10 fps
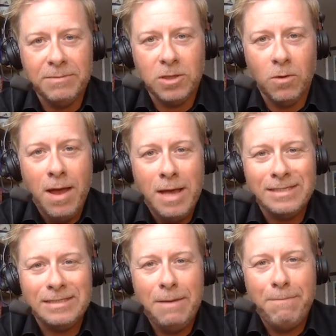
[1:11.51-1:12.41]
So
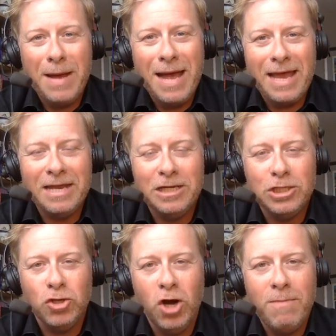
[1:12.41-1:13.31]
sit back and
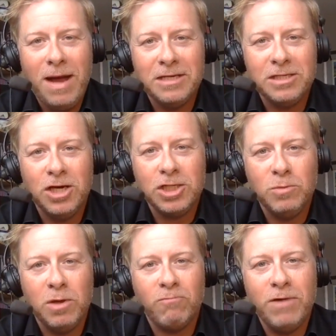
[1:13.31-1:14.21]
enjoy my discussion
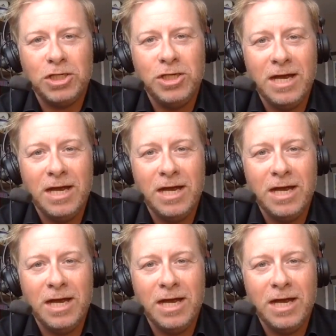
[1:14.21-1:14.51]
with Richie.